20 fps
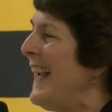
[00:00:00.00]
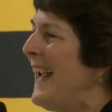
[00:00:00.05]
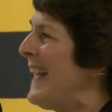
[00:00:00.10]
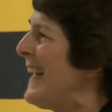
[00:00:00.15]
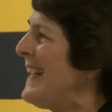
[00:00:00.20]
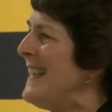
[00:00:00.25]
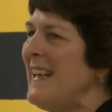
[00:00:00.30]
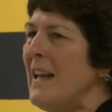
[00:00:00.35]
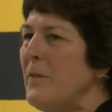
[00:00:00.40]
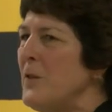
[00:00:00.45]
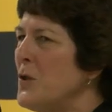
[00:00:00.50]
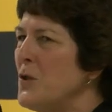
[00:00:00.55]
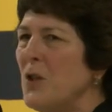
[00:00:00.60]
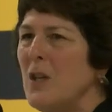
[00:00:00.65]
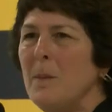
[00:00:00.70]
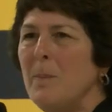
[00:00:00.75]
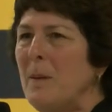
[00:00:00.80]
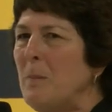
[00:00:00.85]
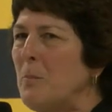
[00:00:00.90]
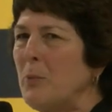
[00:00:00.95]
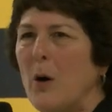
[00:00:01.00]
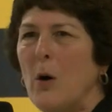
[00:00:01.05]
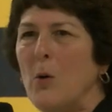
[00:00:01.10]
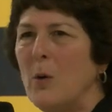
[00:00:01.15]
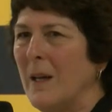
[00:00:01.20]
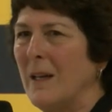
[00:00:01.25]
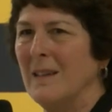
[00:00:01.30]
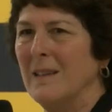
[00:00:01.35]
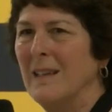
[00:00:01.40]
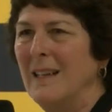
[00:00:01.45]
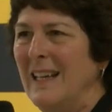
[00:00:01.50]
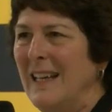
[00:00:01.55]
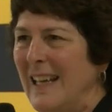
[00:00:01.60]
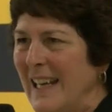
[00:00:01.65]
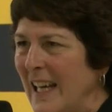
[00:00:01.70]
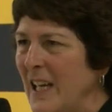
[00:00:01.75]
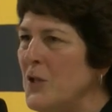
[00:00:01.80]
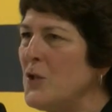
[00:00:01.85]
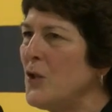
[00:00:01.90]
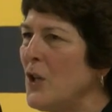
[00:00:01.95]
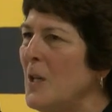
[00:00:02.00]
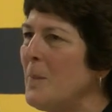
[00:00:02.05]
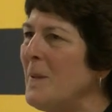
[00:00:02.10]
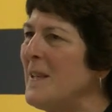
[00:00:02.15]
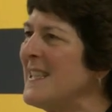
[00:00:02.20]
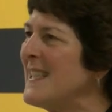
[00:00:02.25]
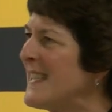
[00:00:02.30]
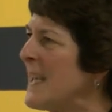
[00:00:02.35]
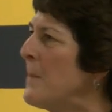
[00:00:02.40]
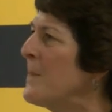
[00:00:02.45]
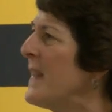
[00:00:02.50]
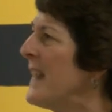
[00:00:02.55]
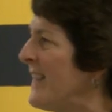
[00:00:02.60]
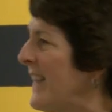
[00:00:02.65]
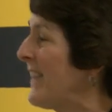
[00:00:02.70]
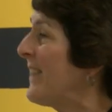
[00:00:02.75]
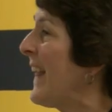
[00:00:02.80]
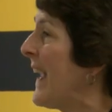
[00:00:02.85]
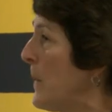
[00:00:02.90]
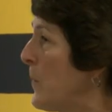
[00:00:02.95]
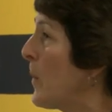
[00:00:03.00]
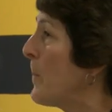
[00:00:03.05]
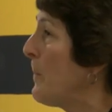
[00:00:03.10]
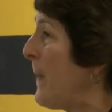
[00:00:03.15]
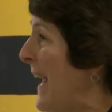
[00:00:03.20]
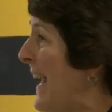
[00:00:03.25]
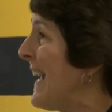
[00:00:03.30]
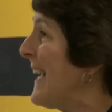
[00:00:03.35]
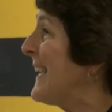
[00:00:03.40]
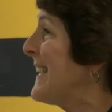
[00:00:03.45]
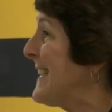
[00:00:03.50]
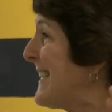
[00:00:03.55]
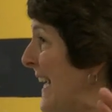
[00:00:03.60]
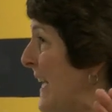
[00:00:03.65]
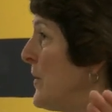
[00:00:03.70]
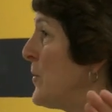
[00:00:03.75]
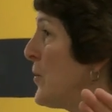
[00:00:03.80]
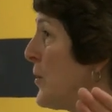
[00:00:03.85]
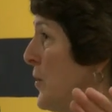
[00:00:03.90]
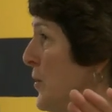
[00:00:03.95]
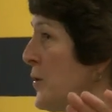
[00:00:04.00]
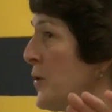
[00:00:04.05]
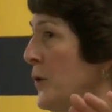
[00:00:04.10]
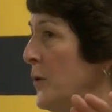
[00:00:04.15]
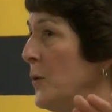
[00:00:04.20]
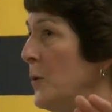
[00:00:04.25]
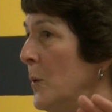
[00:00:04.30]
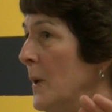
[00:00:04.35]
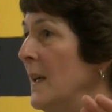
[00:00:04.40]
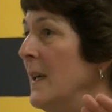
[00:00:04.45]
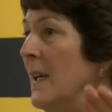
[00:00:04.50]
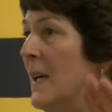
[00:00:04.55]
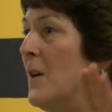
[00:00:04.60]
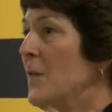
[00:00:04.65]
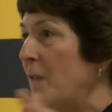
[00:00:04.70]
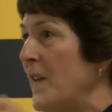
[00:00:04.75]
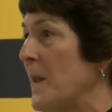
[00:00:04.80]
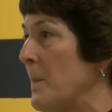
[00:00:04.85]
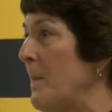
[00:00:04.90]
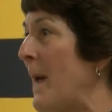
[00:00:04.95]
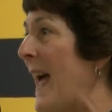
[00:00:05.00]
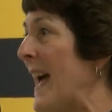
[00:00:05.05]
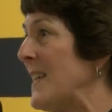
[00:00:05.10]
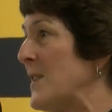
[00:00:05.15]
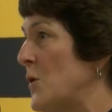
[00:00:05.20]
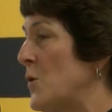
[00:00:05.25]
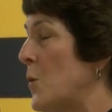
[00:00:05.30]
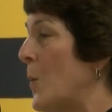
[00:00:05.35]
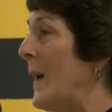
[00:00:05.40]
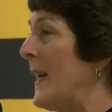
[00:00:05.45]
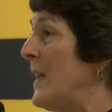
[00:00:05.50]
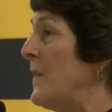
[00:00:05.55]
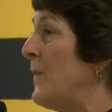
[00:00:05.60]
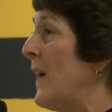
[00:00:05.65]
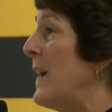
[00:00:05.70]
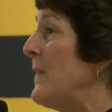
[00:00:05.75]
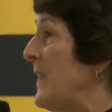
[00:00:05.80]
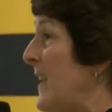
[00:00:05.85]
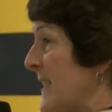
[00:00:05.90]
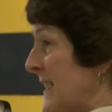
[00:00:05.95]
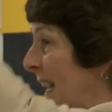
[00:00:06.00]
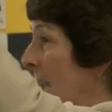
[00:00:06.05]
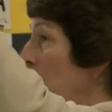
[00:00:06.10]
And it never should have been broken. It should have been something that they were paying attention to for the past 25 years.